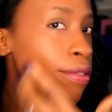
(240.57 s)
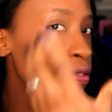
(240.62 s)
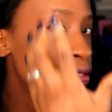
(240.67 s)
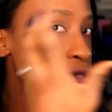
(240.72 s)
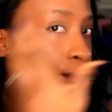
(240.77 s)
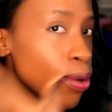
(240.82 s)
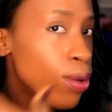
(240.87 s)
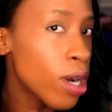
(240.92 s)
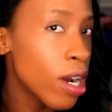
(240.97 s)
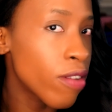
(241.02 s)

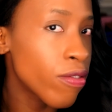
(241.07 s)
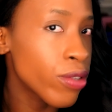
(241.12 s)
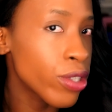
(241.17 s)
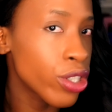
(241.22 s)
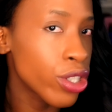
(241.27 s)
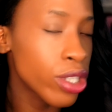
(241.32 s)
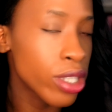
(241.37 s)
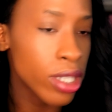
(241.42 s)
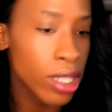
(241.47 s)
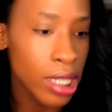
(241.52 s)
full
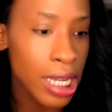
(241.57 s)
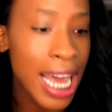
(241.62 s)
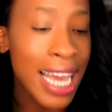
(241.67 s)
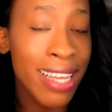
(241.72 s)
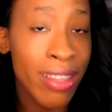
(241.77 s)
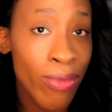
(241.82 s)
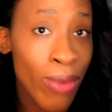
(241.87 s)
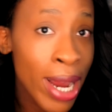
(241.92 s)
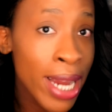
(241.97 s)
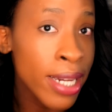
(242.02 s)
coverage.
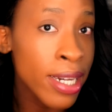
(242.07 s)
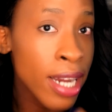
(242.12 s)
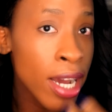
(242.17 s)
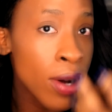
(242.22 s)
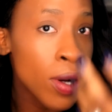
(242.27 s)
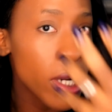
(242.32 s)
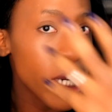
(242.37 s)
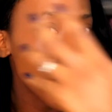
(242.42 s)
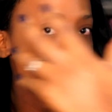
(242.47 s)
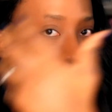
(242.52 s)
Like right
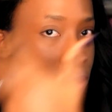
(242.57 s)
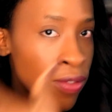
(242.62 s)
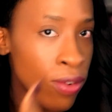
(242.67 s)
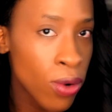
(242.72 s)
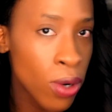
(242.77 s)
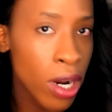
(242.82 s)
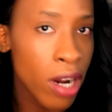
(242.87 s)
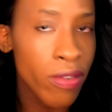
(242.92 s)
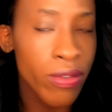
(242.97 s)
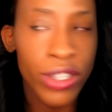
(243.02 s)
now it is
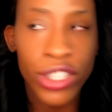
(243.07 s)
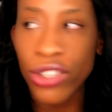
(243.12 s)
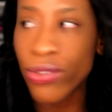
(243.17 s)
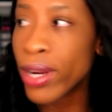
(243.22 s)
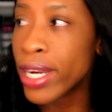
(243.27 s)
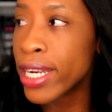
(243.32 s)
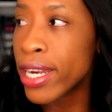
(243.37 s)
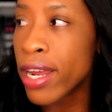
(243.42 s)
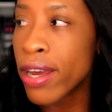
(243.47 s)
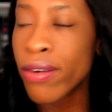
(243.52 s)
full coverage
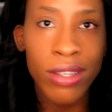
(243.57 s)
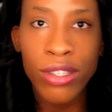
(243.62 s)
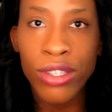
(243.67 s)
right now.